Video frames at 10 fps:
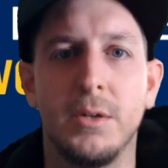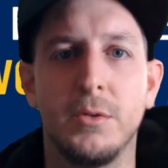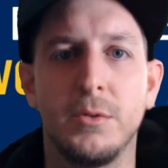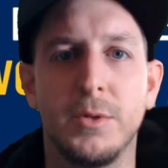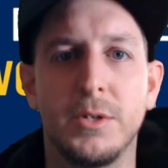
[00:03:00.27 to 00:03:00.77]

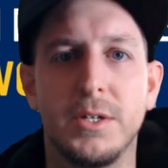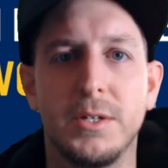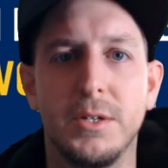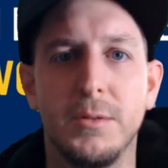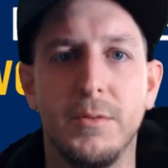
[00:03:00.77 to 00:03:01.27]
Use
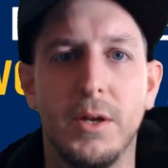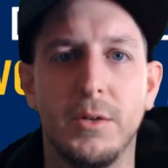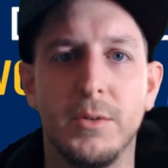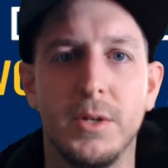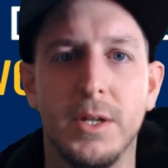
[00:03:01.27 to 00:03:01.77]
persistent
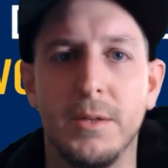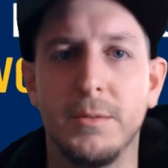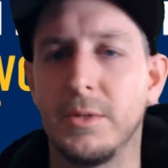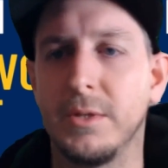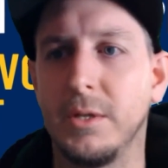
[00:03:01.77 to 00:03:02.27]
volume
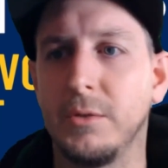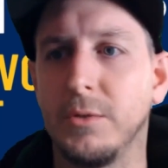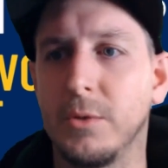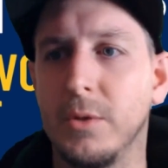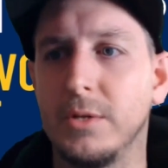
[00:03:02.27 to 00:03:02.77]
claims to
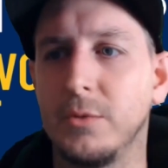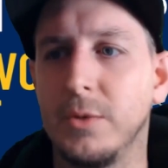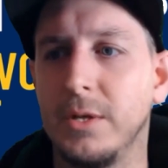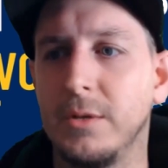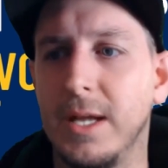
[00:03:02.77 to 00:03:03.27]
request
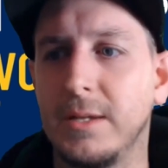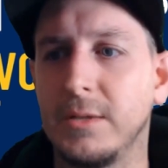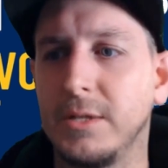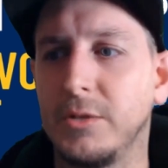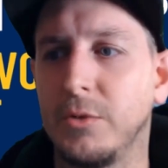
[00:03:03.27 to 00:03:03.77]
real
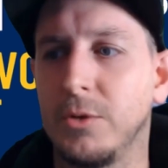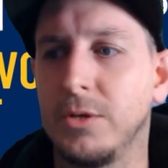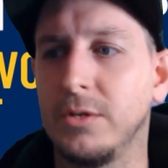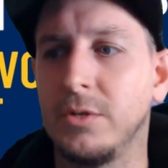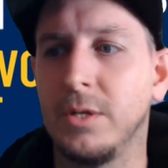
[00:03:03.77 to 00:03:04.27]
lasting
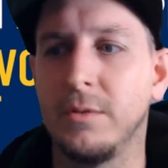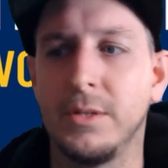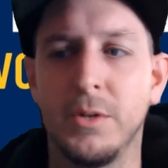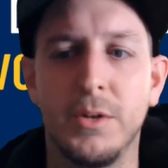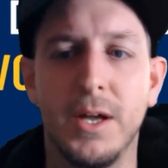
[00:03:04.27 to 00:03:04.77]
storage.
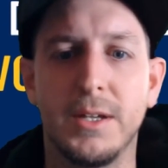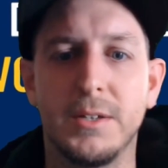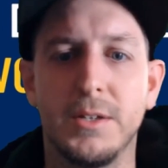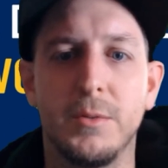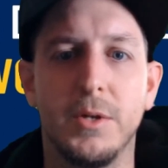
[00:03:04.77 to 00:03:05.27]
Know your
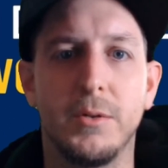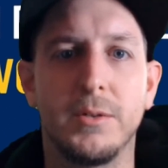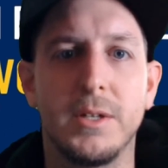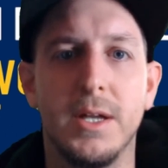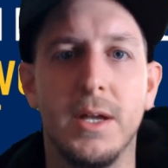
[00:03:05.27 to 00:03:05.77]
access
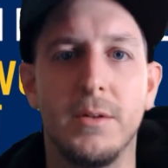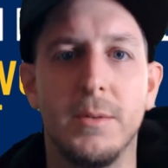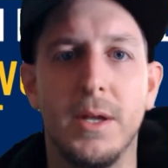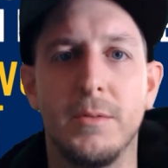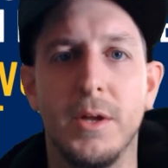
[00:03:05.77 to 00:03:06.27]
modes and how to
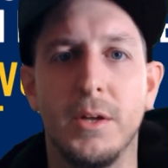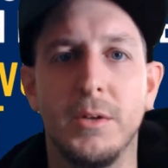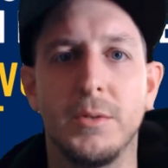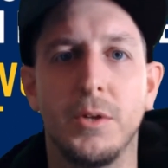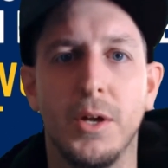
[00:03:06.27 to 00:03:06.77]
mount
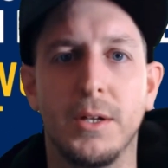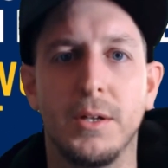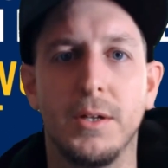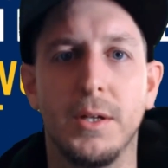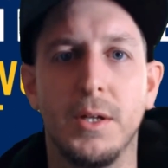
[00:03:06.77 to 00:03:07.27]
volumes
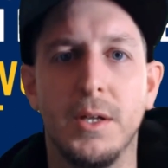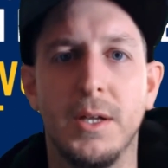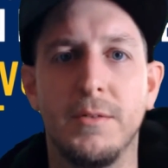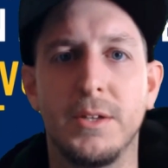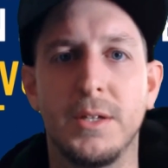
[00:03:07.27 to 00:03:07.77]
correctly.
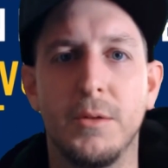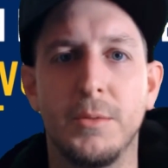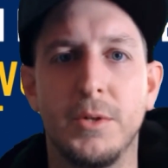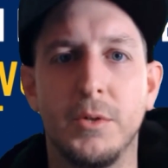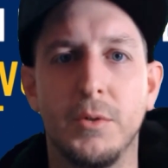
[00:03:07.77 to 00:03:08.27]
If this
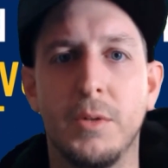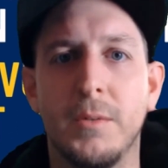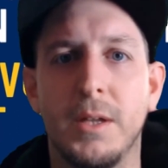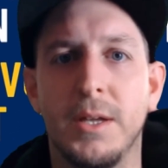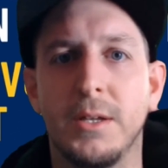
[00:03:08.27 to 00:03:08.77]
helped you,
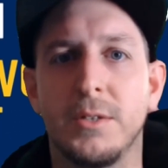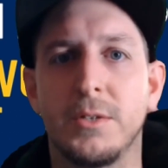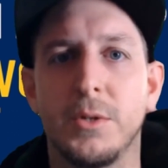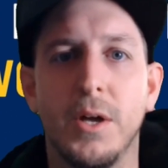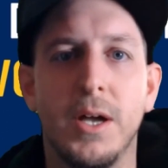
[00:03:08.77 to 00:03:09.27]
like and
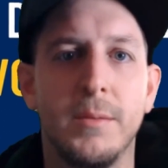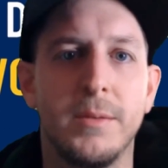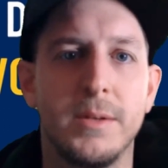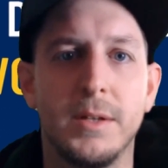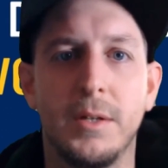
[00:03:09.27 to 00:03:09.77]

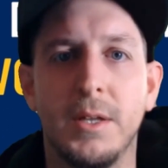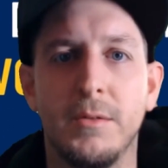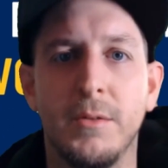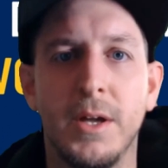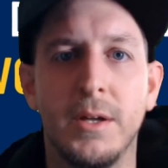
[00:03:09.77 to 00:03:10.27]
subscribe. In
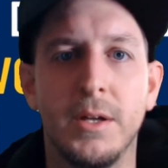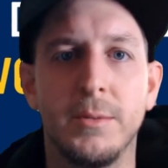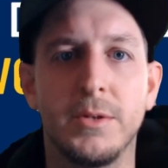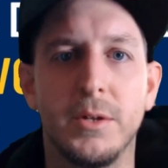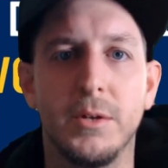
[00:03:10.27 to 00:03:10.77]
the final
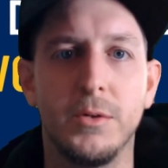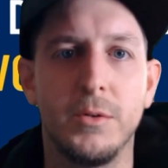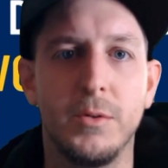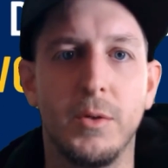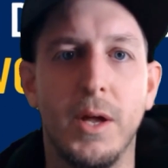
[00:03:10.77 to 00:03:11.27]
episode,
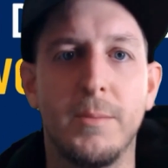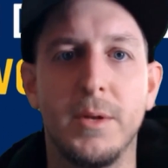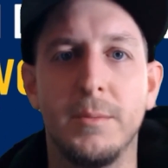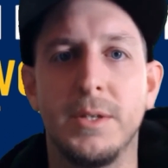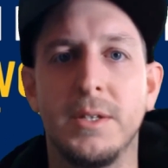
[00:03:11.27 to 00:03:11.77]
we'll wrap
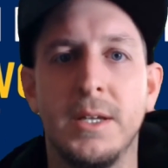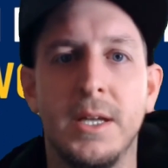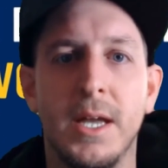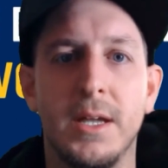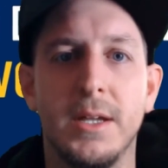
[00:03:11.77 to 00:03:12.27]
up the
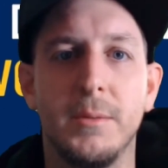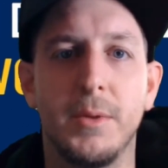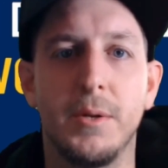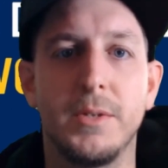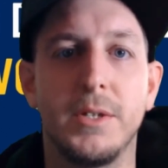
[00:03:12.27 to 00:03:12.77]
CKAD
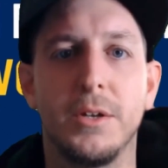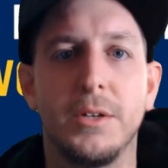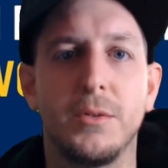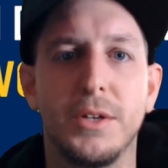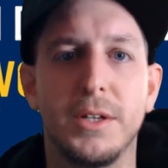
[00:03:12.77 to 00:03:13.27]
prep
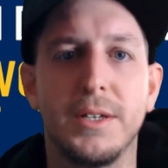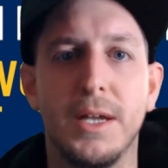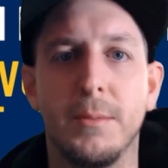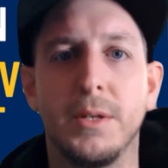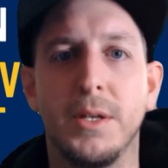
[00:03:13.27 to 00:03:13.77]
series with
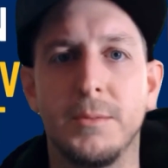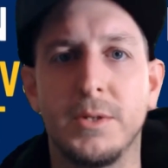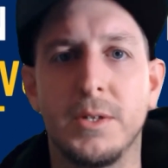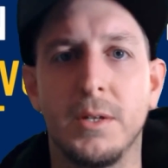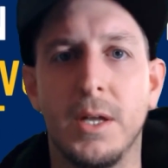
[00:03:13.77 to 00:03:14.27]
exam
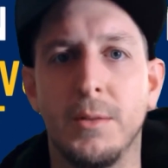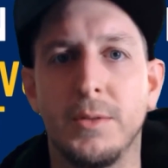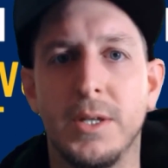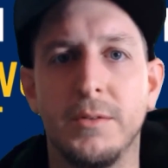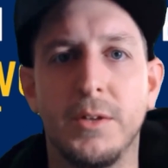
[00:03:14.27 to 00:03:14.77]
tips,
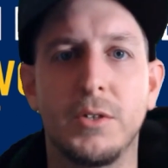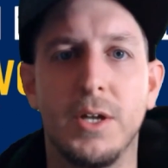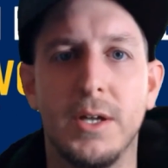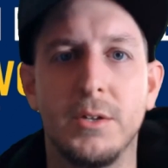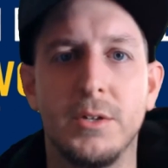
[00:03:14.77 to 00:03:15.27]
time-saving
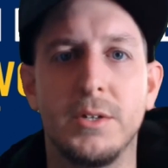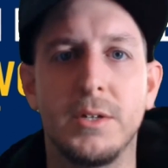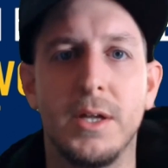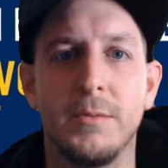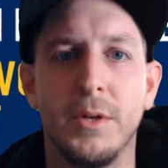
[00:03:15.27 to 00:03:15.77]

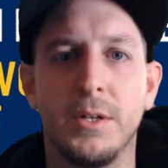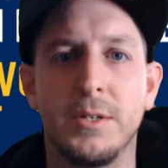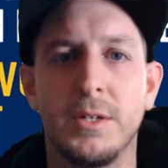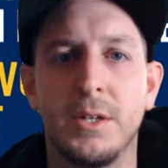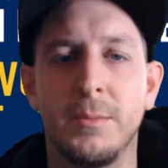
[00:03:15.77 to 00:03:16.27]
strategies, and
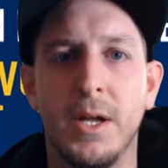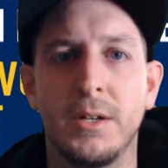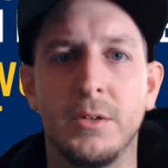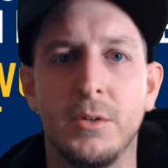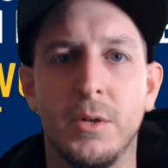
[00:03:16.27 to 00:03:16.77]
realistic
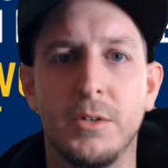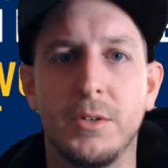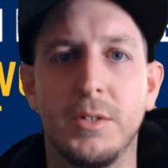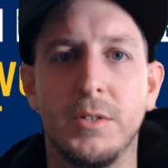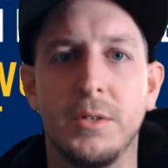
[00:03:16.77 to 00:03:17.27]
practice
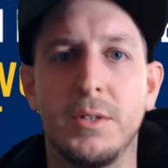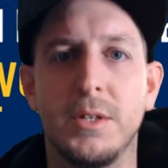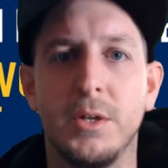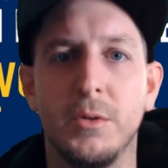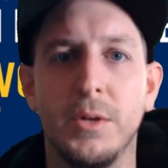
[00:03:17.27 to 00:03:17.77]
questions.
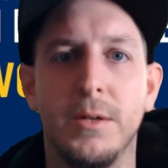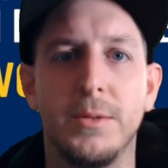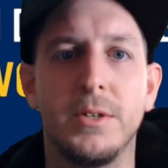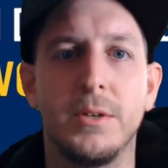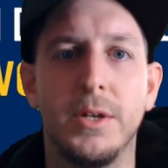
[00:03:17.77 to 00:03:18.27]
See you in
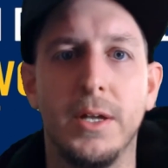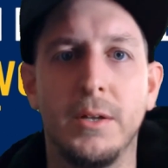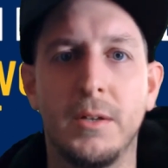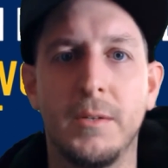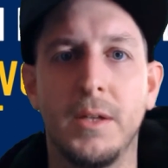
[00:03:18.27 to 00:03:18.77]
Episode 8.